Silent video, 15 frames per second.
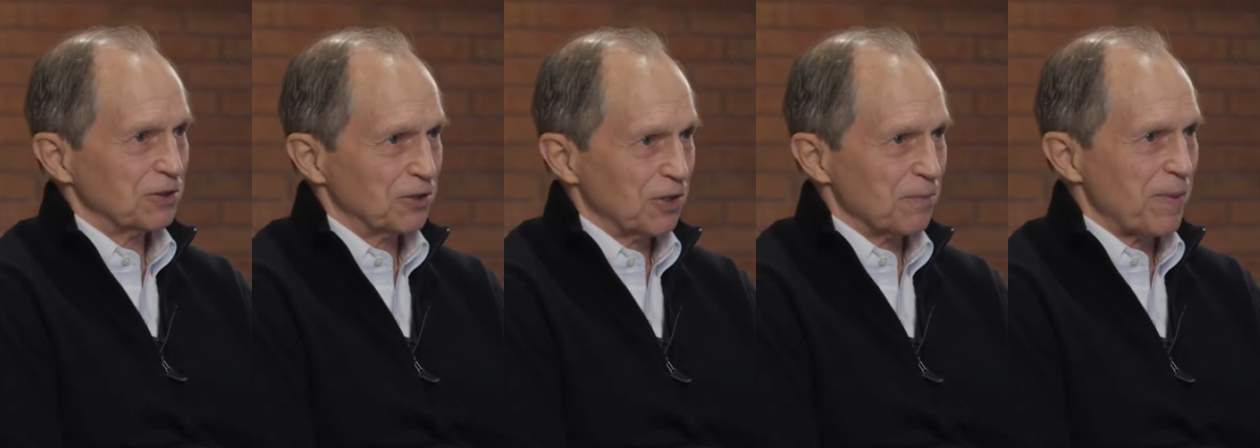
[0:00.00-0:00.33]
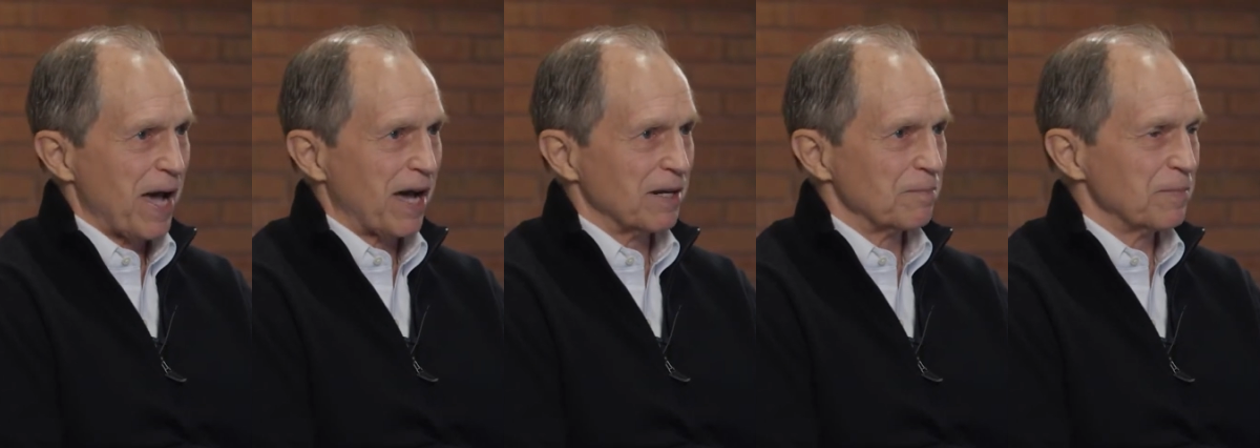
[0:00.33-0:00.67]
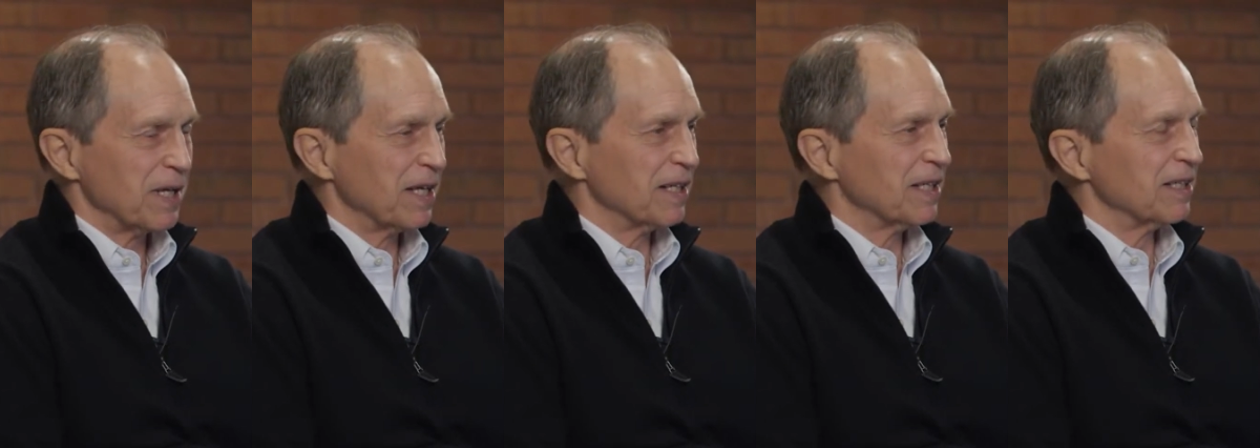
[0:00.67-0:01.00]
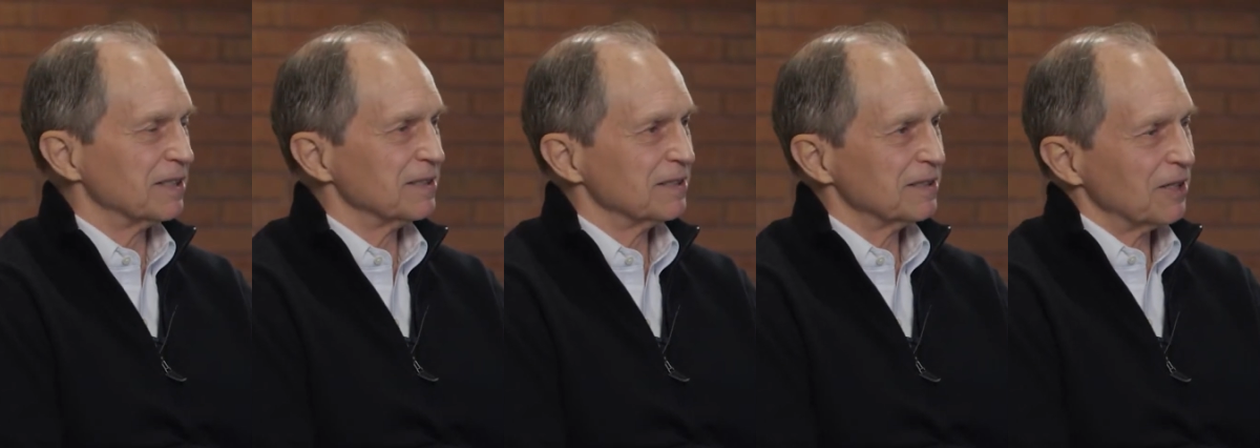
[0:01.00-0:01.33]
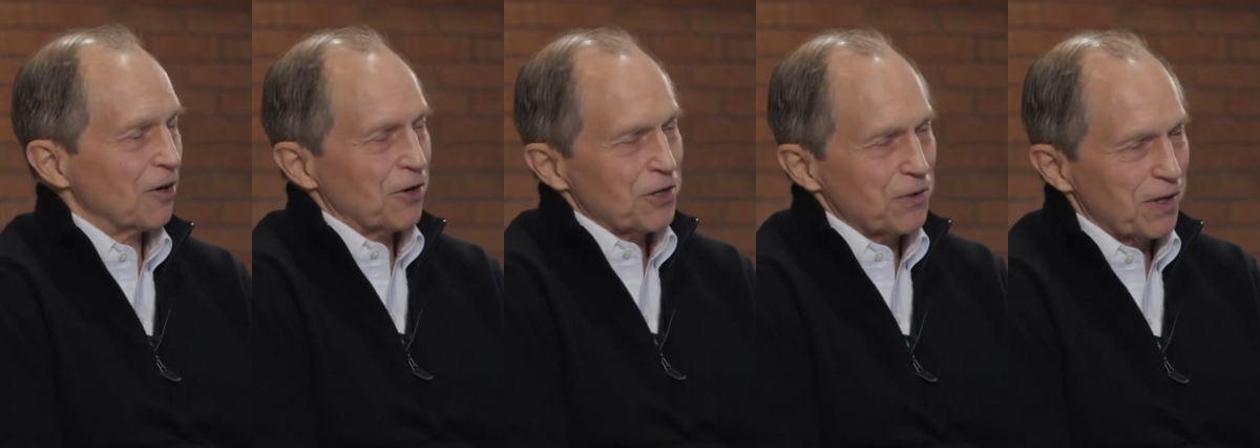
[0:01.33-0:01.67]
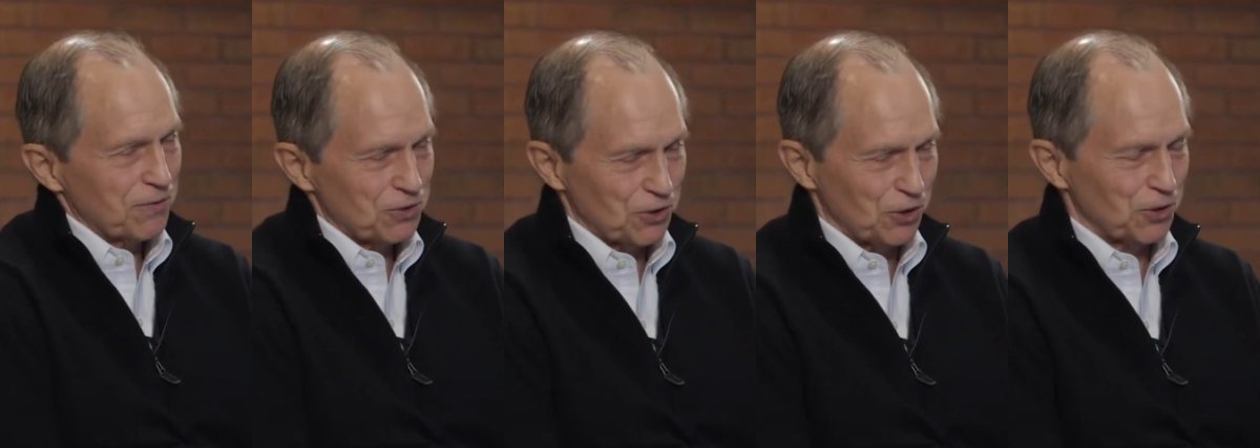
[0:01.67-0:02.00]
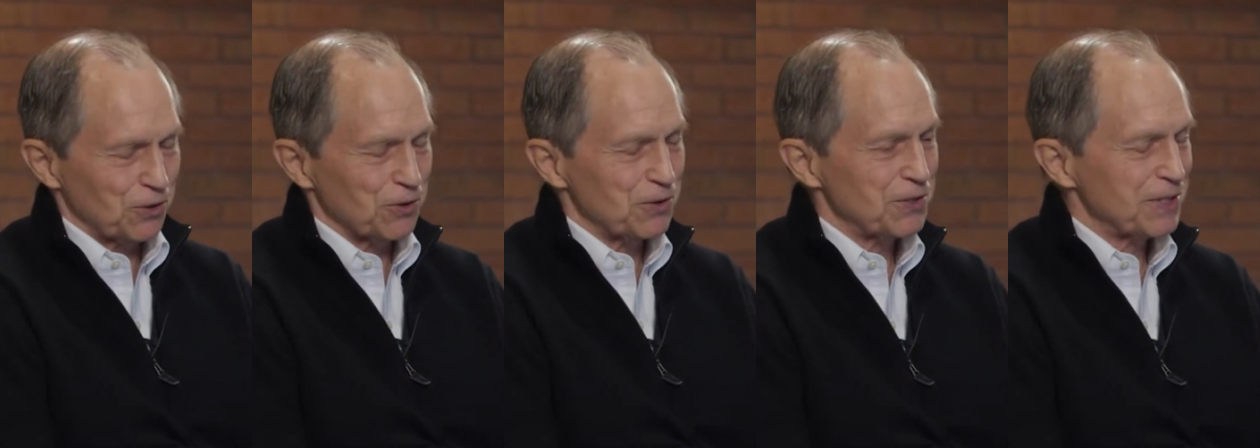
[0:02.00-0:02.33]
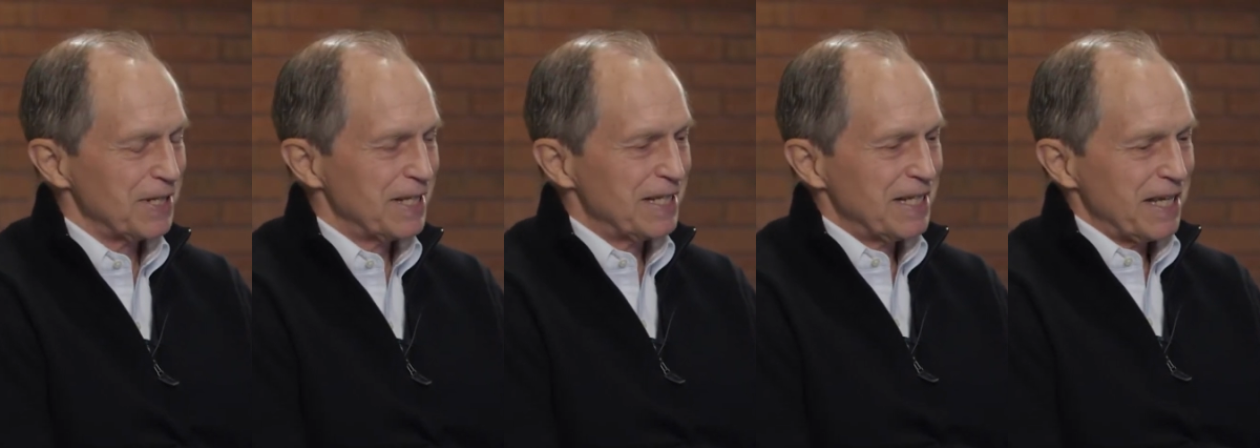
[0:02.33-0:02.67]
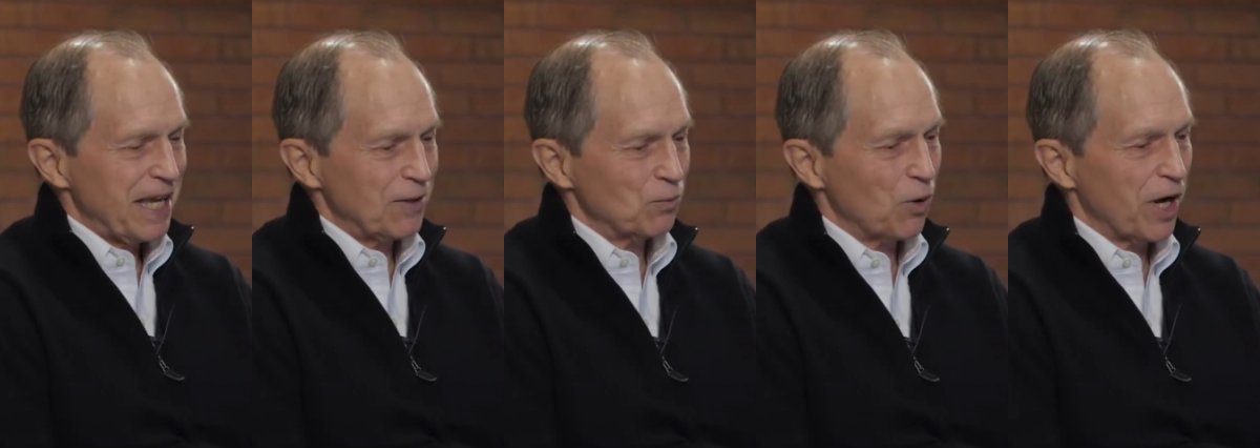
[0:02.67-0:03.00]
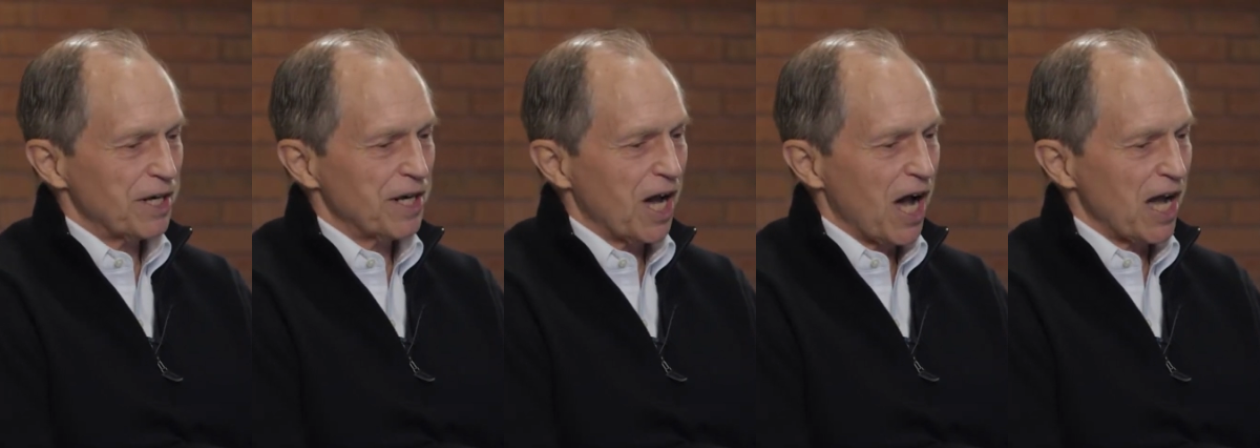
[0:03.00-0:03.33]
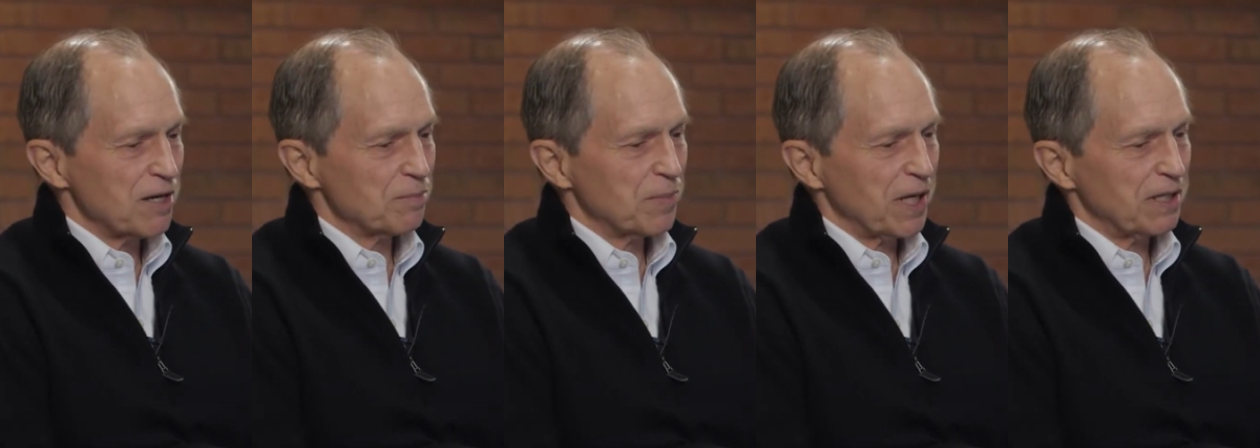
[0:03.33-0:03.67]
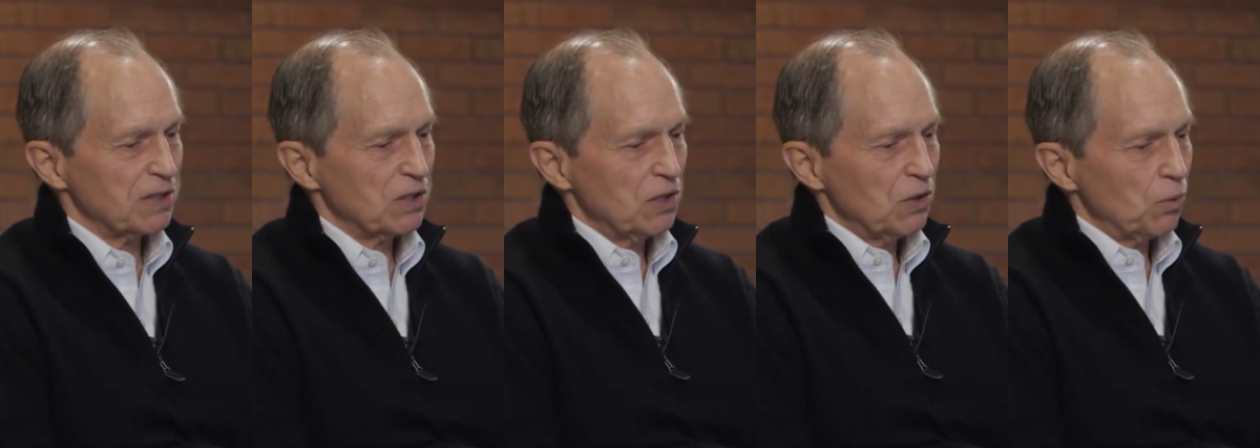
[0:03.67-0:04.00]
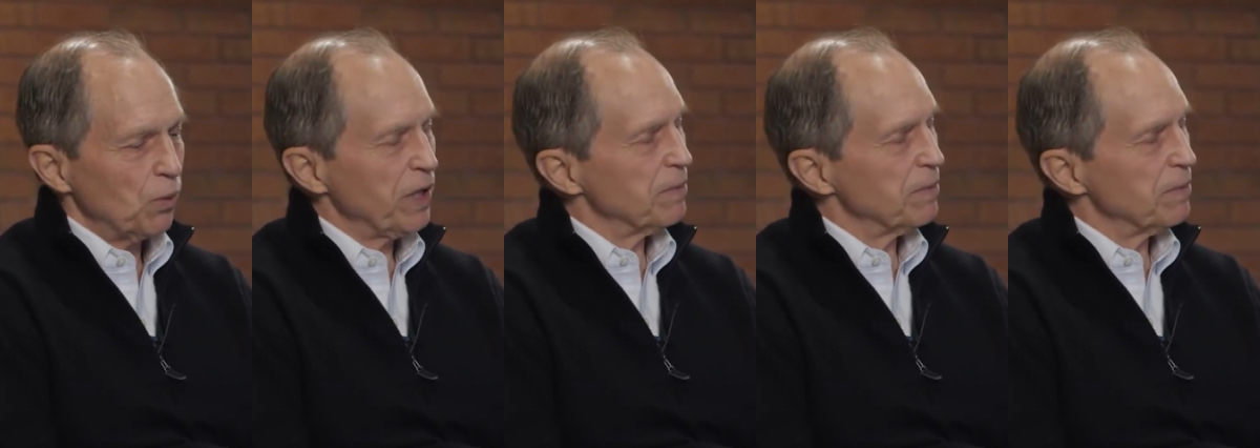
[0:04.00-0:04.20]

heard about it being in RUF circles and whatnot. But we